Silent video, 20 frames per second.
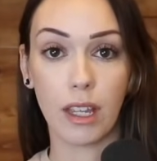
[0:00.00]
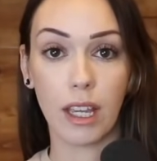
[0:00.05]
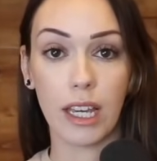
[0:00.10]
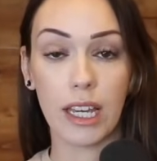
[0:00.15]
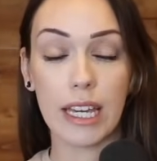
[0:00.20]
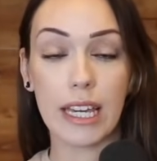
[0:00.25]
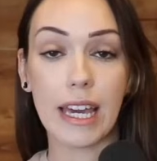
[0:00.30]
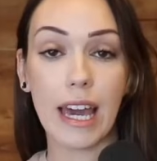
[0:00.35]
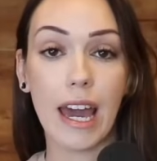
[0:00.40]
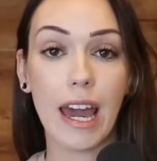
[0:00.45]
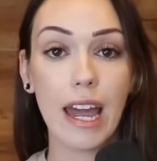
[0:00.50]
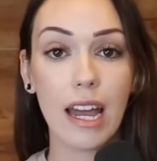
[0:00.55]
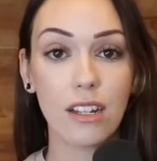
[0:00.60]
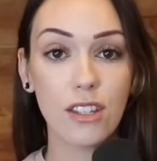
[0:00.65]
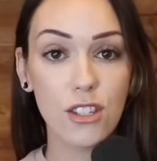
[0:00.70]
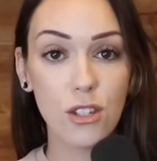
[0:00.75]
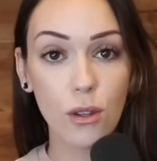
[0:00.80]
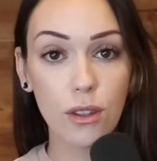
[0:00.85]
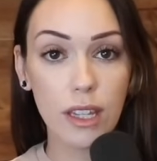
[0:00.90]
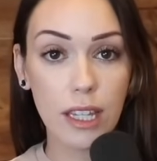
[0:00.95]
He
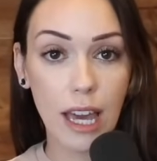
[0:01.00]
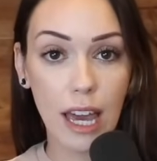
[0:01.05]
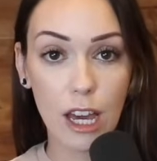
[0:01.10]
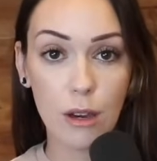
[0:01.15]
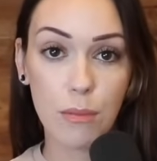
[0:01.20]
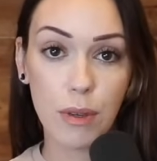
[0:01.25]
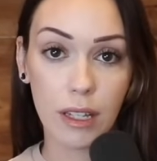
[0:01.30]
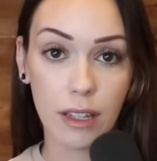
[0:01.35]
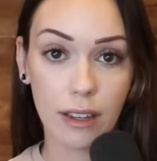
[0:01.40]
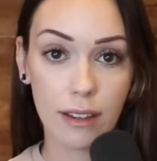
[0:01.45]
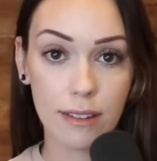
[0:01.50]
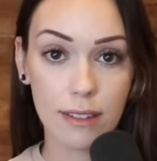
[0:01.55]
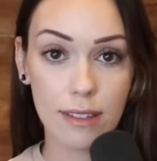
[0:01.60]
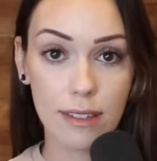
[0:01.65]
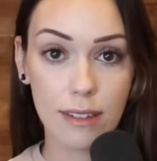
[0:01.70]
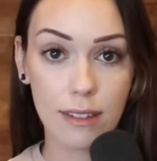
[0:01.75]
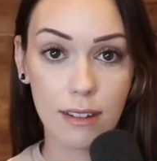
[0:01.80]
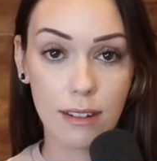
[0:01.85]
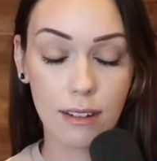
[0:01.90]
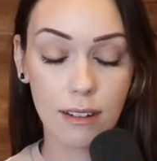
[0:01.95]
canceled the
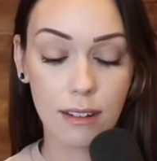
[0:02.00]
ambulance.